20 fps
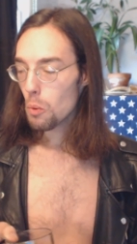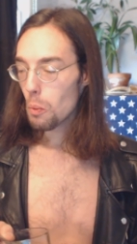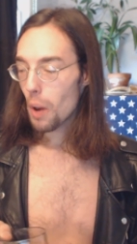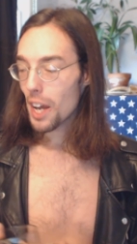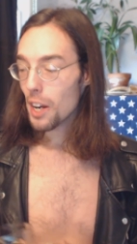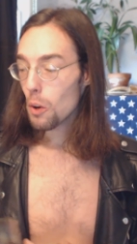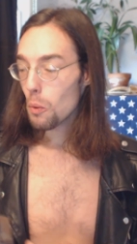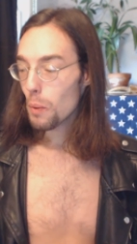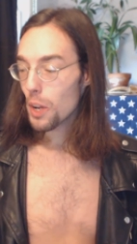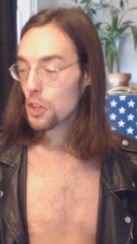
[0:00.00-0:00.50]

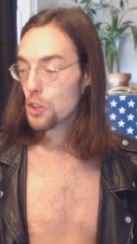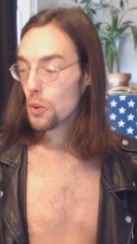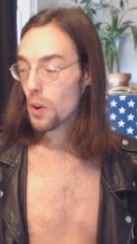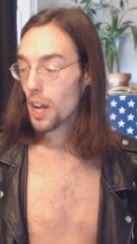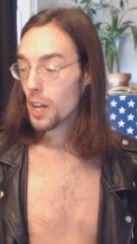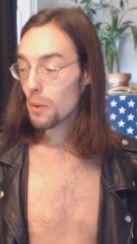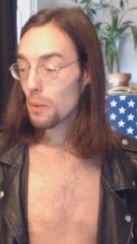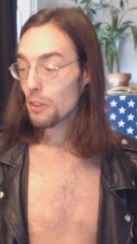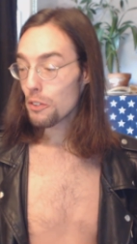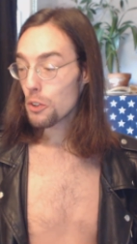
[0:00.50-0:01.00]
Why don't we
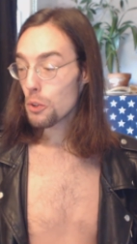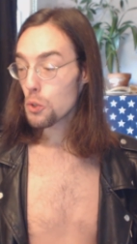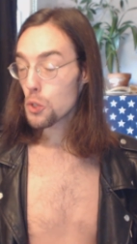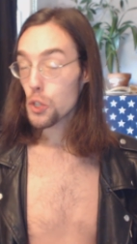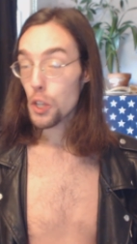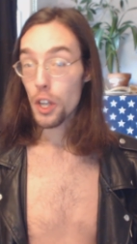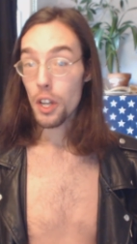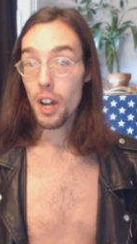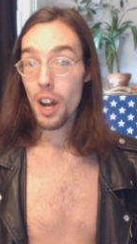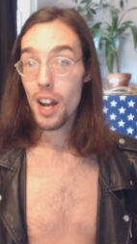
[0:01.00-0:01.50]
try to
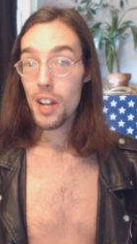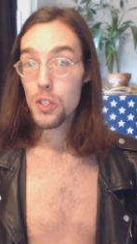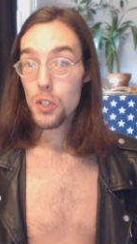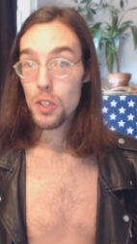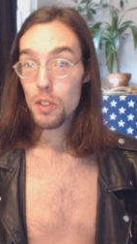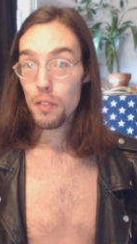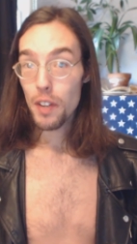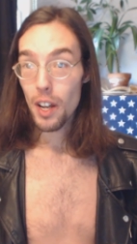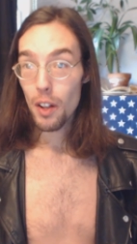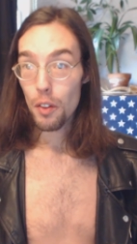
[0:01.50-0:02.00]
reduce the
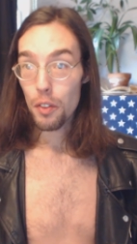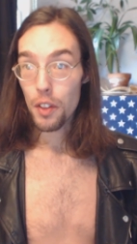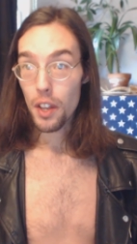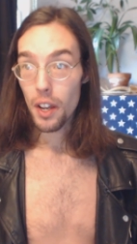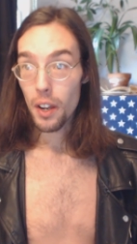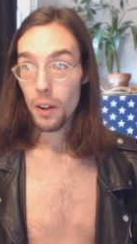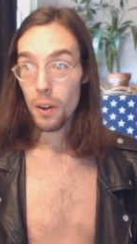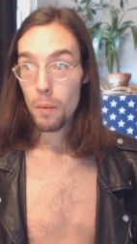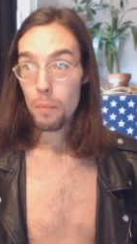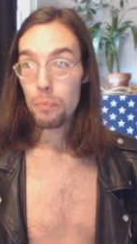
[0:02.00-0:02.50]
cost of health
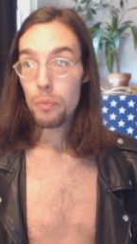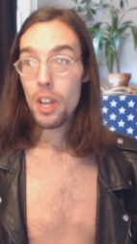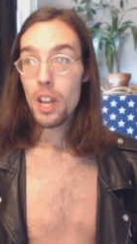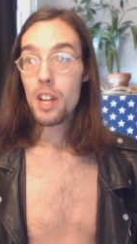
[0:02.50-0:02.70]
care